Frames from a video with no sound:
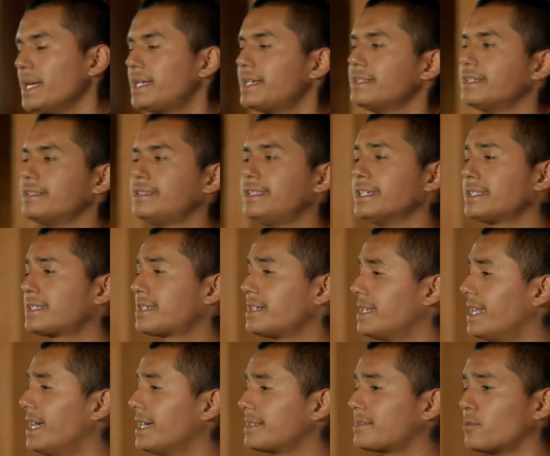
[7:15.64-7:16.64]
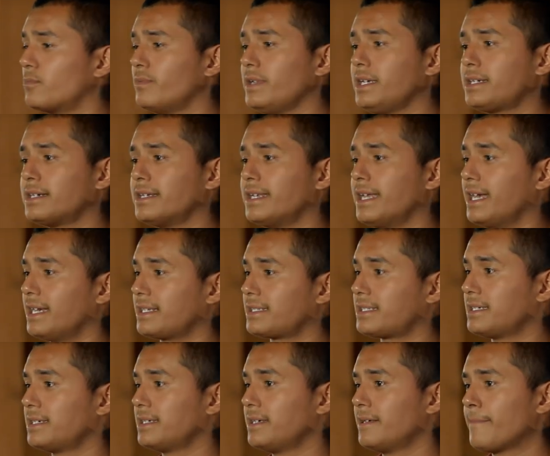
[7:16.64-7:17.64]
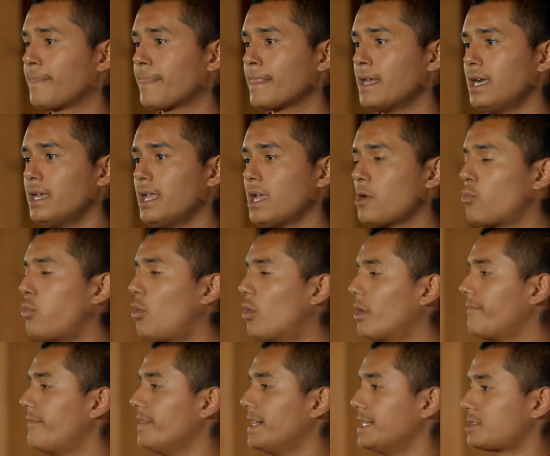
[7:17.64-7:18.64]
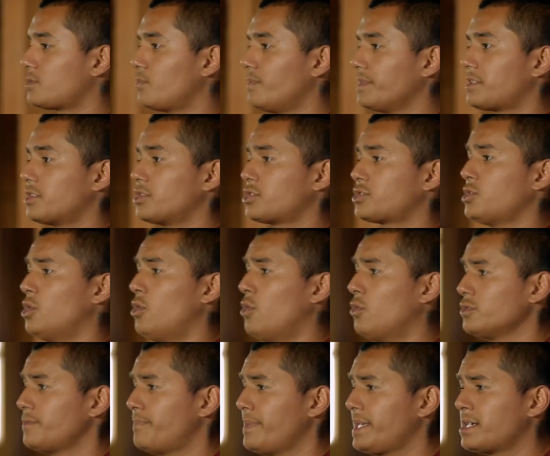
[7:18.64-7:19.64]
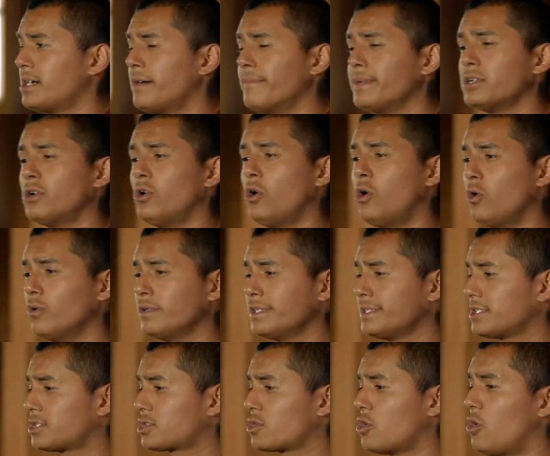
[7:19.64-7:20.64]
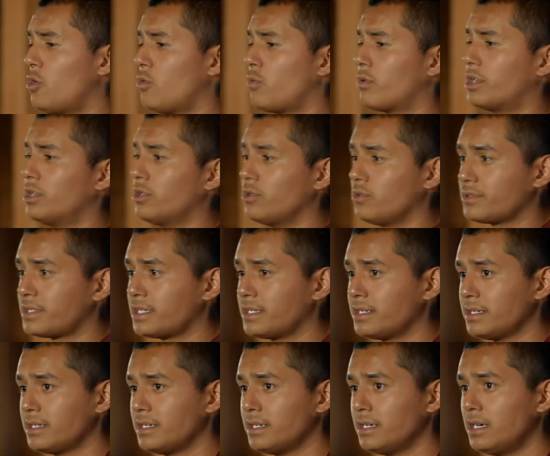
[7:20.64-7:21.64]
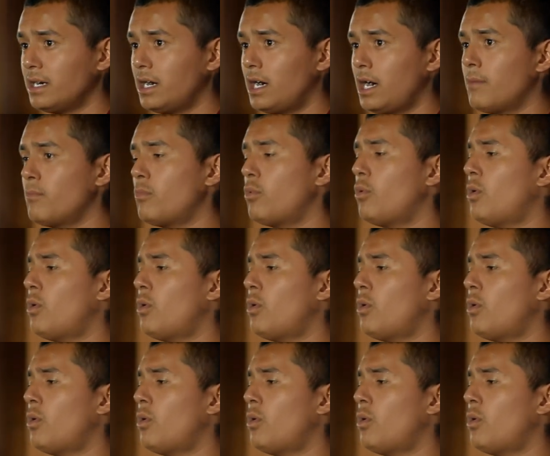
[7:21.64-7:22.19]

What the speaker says: making the disconnect and reconnect like war vets with their souls becoming whole in this cold world. I'm